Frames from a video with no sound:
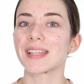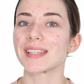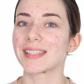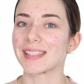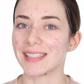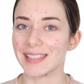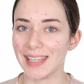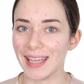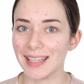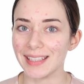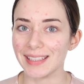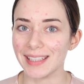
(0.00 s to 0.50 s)

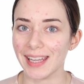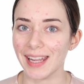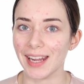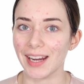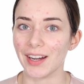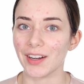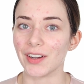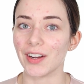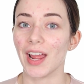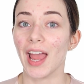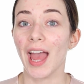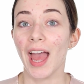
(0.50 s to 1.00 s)

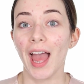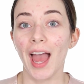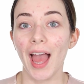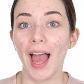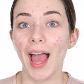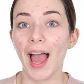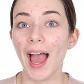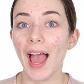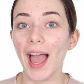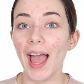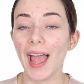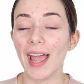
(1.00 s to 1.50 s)
Skincare,
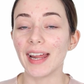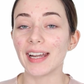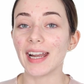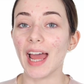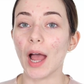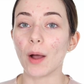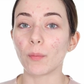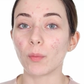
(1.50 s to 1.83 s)
and